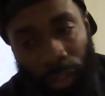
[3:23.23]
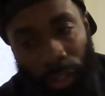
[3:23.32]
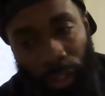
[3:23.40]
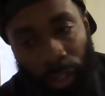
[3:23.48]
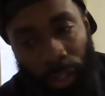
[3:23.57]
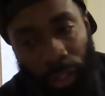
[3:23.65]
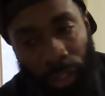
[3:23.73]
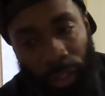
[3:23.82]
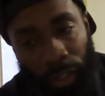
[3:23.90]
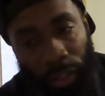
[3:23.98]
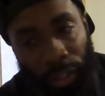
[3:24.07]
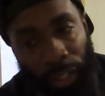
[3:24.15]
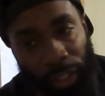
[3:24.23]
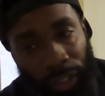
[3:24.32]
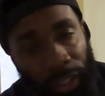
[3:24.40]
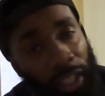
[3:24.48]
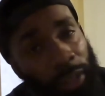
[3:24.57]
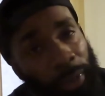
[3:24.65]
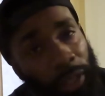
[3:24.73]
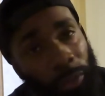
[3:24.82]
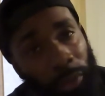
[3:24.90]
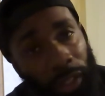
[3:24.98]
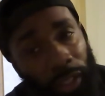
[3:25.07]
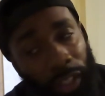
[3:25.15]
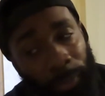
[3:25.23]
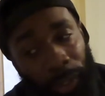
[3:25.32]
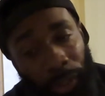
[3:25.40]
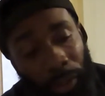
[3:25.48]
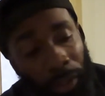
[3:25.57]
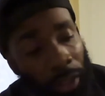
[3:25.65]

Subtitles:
it kind of came out the way it came out.